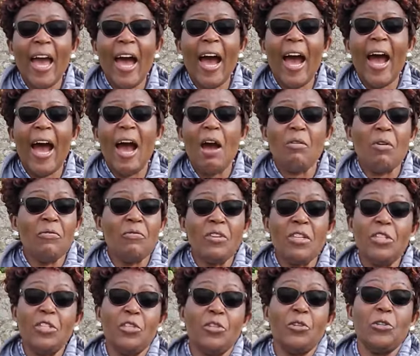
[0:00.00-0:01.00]
our
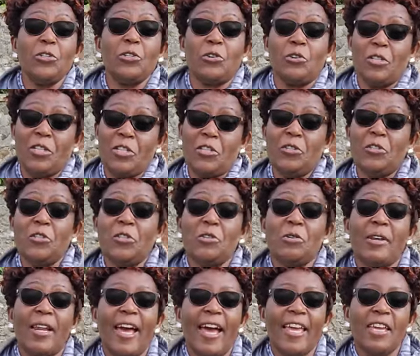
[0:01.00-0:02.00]
videos, continue
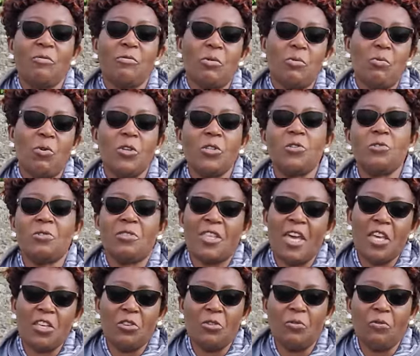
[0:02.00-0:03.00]
to like. We want to
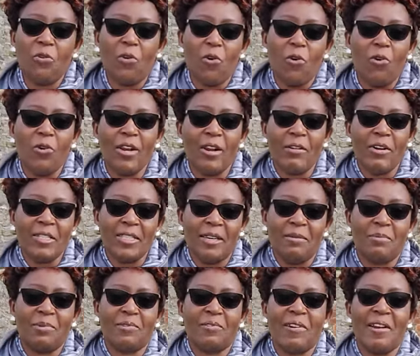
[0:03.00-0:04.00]
thank you for all our
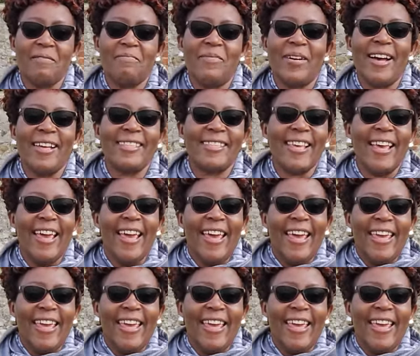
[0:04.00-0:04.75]
subscribers.